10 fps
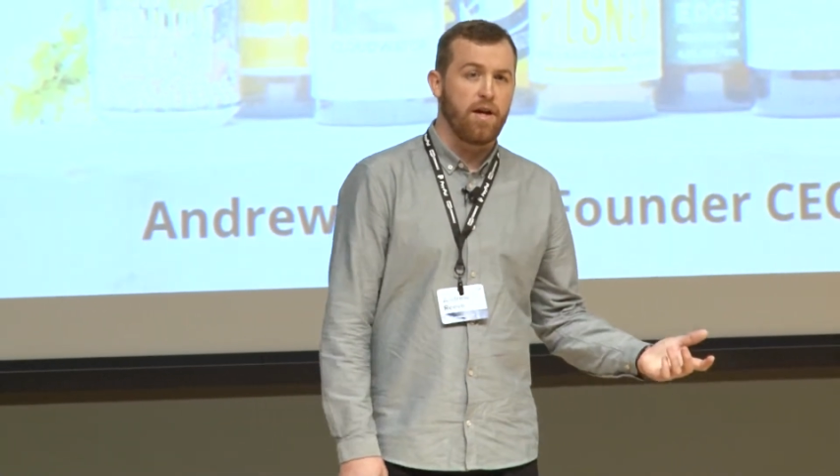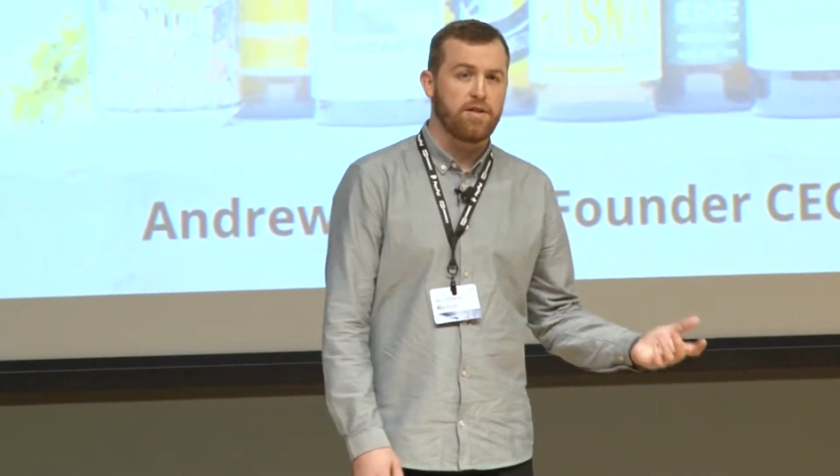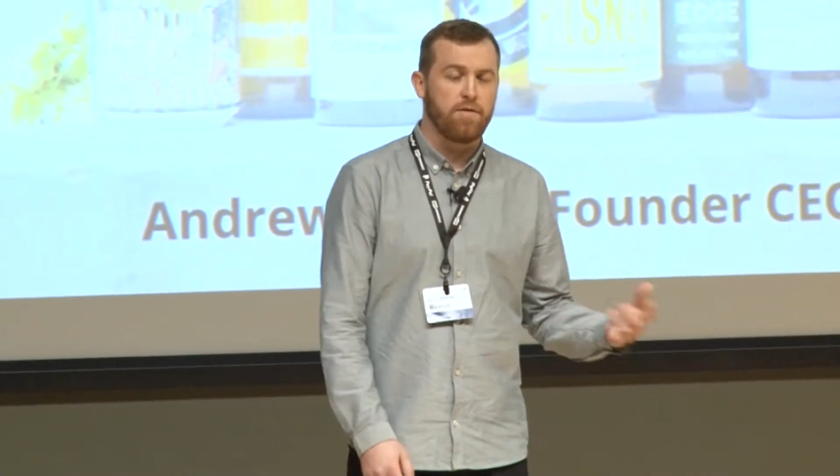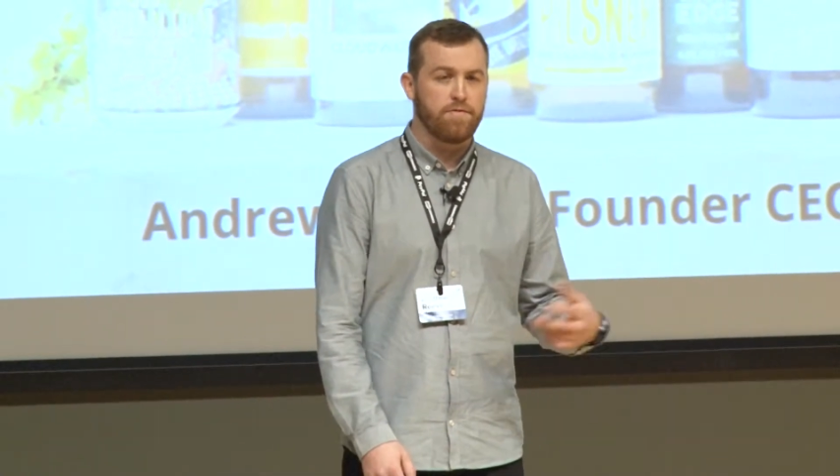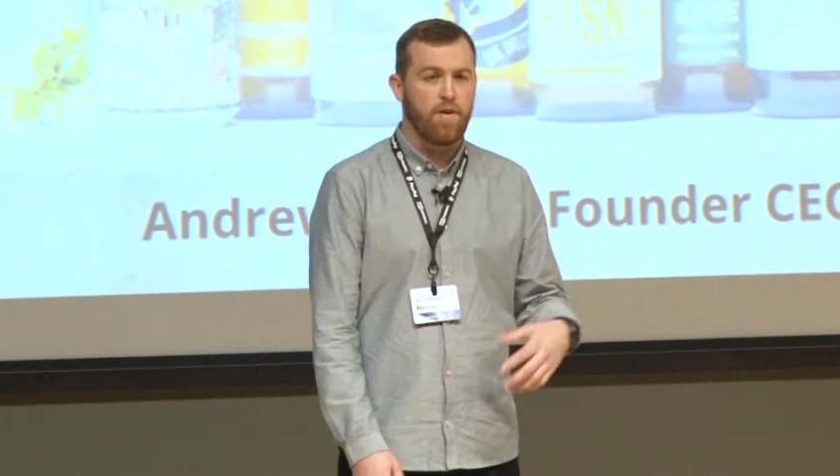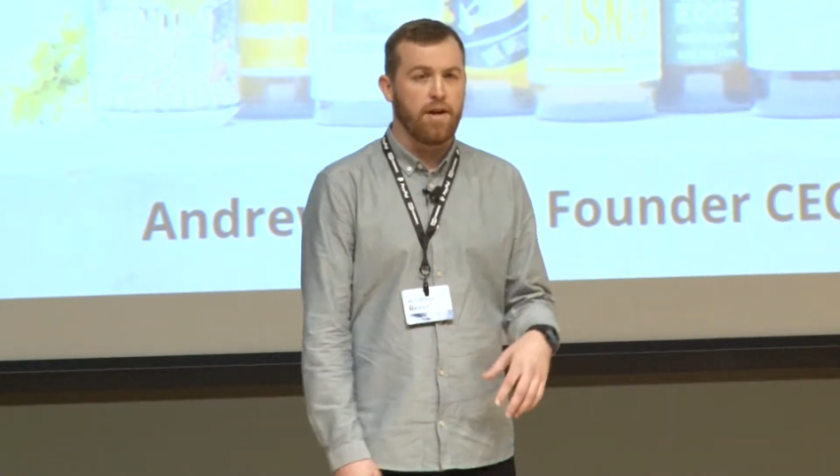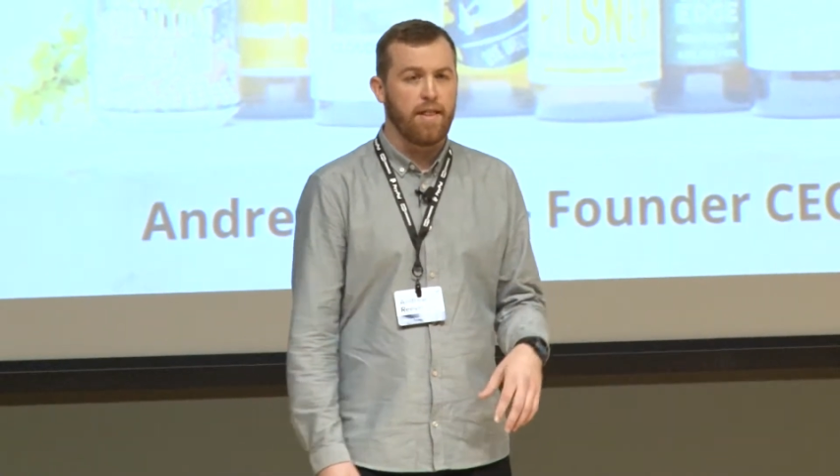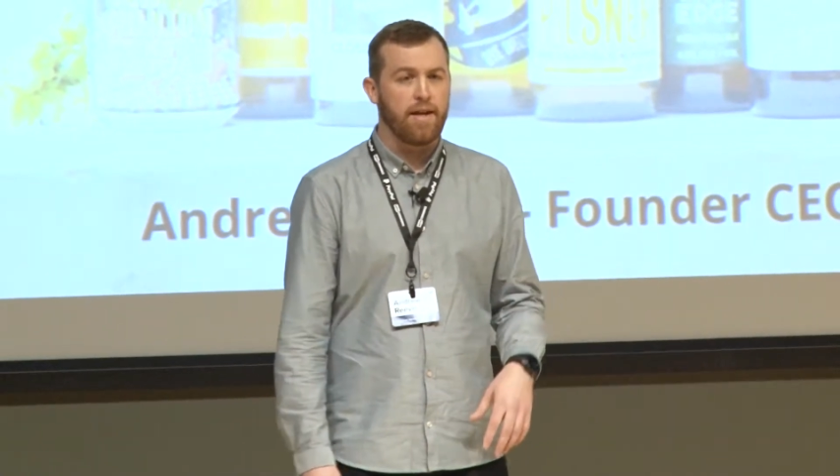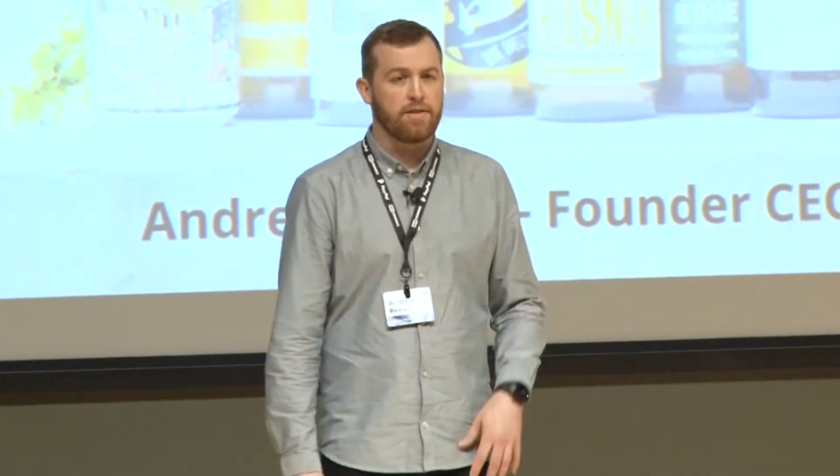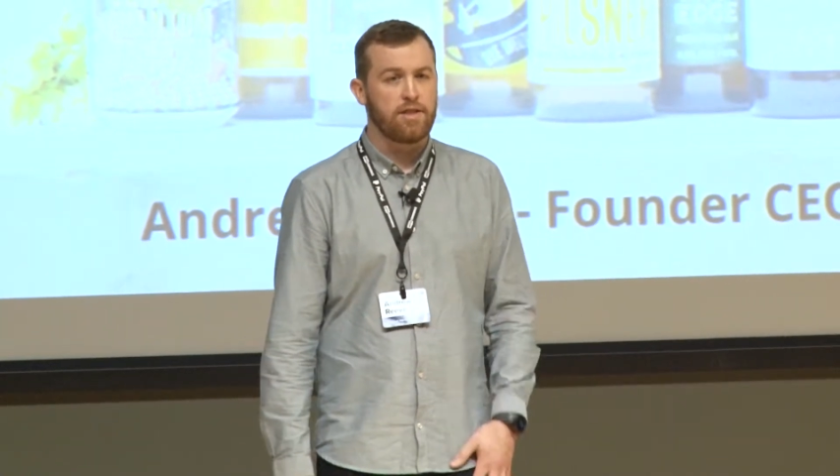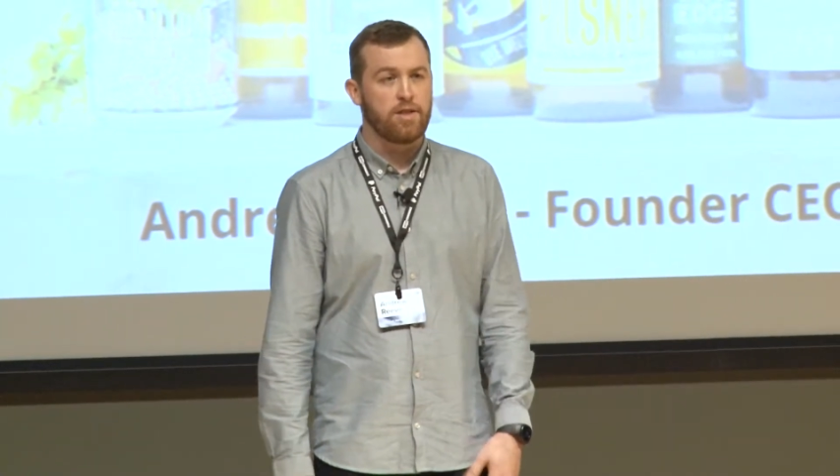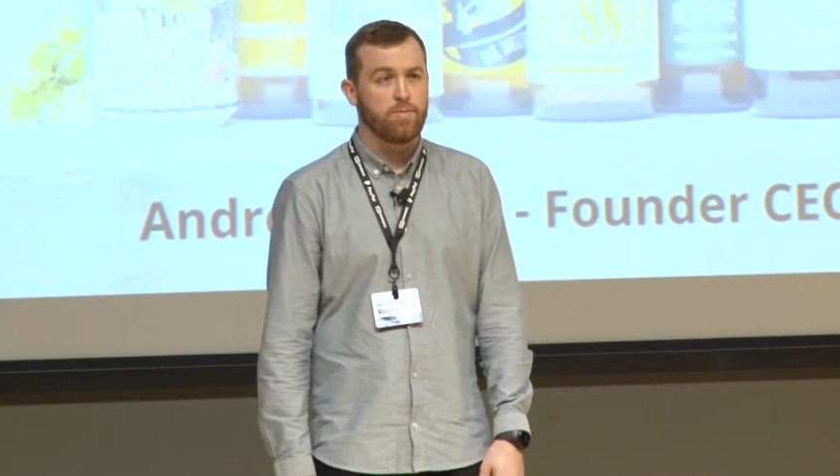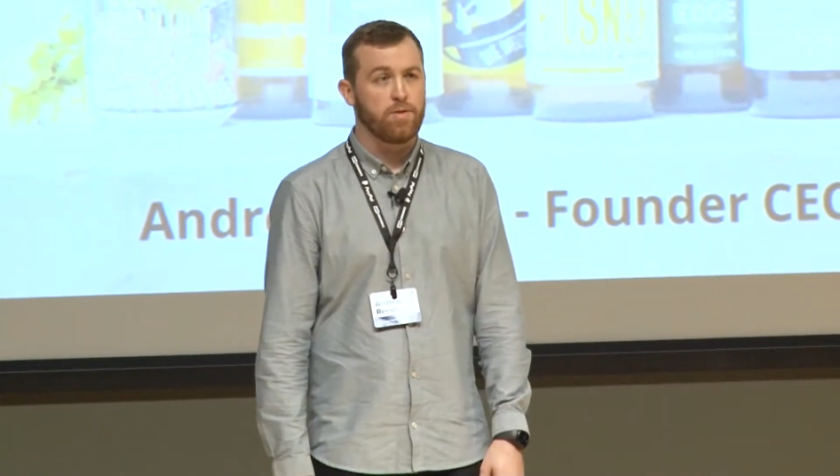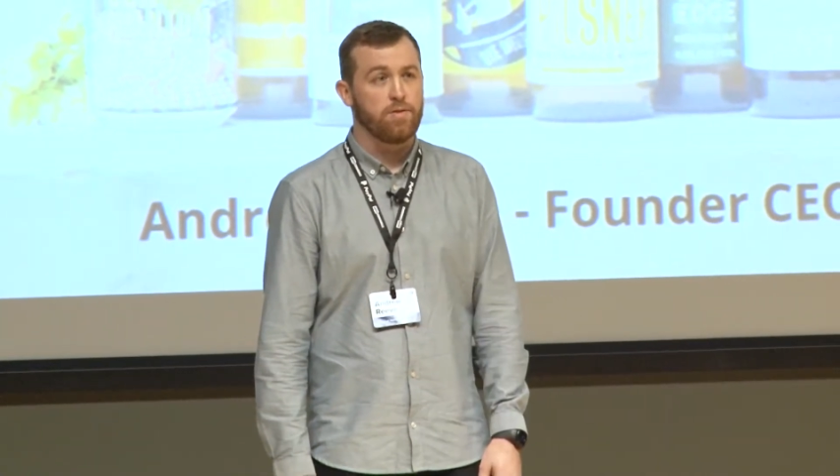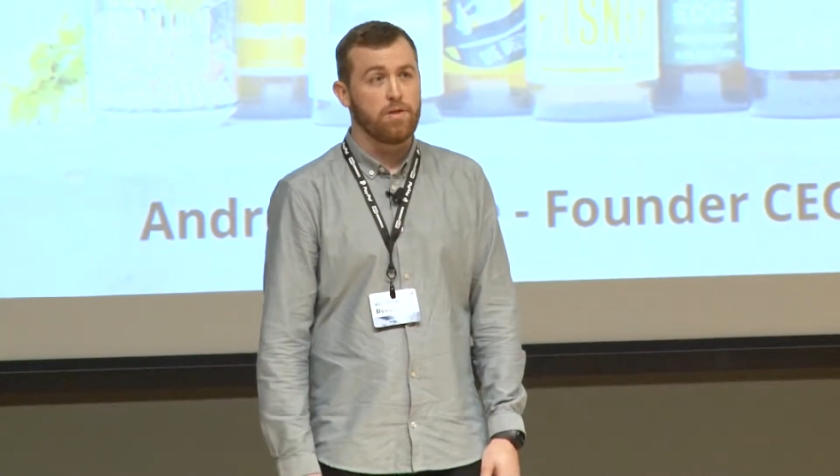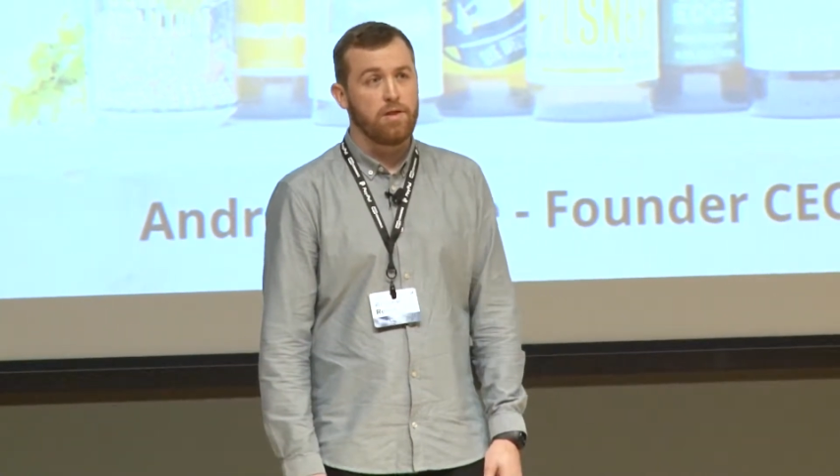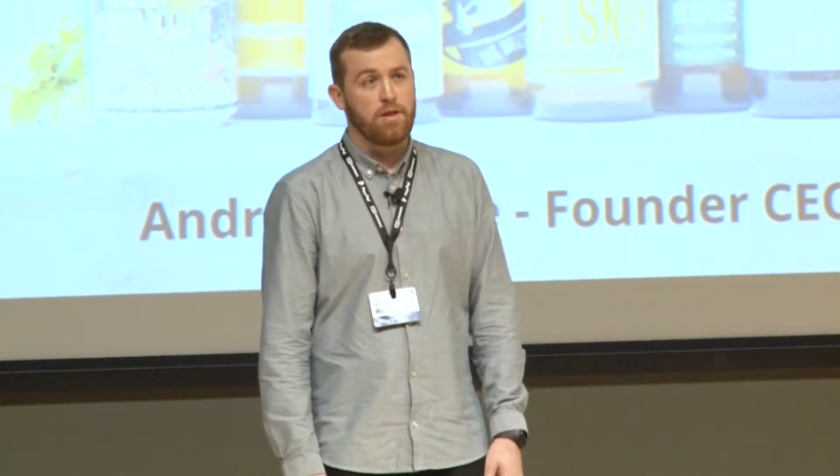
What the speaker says: I don't find it that accessible.